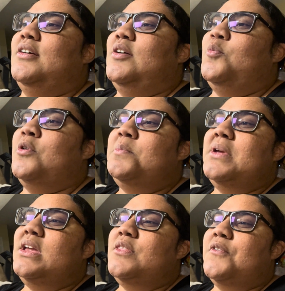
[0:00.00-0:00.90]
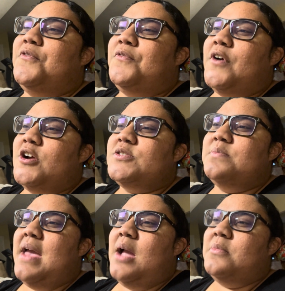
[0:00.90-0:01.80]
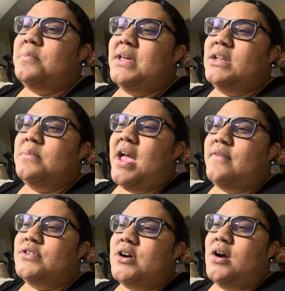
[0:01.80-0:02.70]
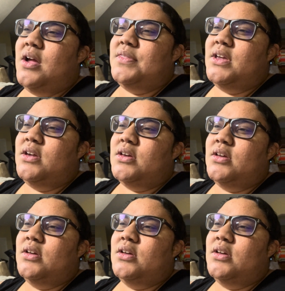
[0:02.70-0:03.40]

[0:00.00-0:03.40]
would be the first magma bending Avatar, I think.